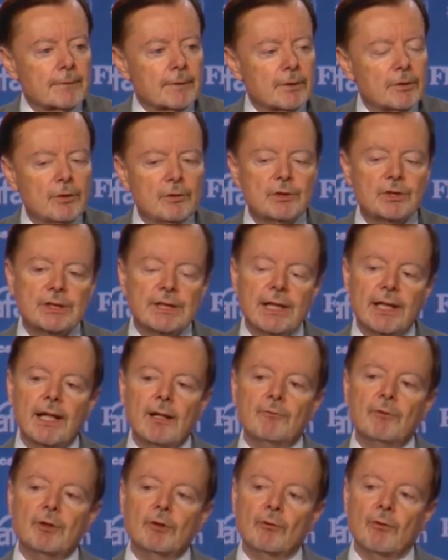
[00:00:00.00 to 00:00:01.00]
and who said, "I
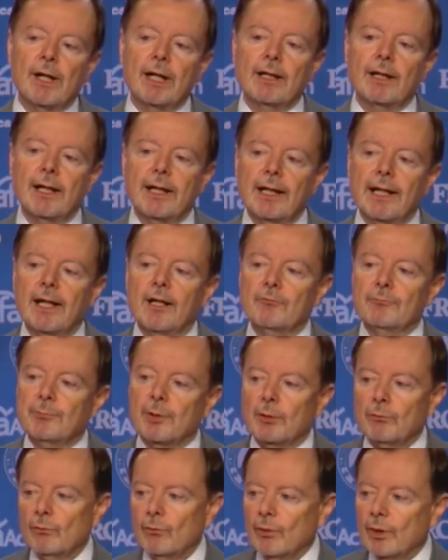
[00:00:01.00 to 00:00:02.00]
regret I have
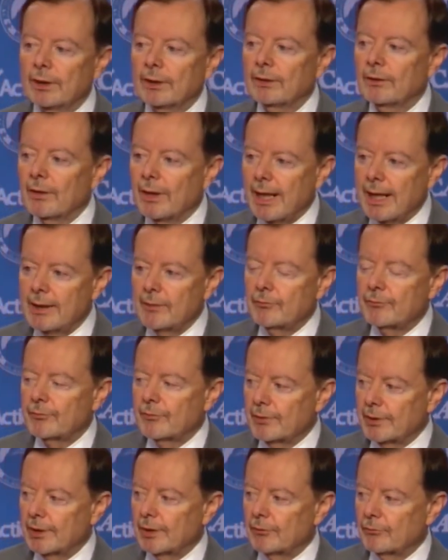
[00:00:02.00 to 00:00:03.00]
but one life
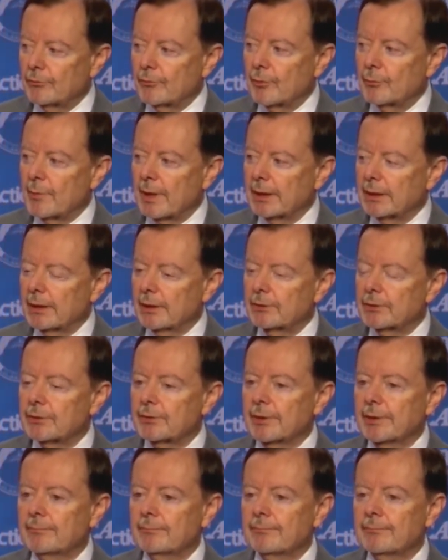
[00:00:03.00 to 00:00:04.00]
to give for my country."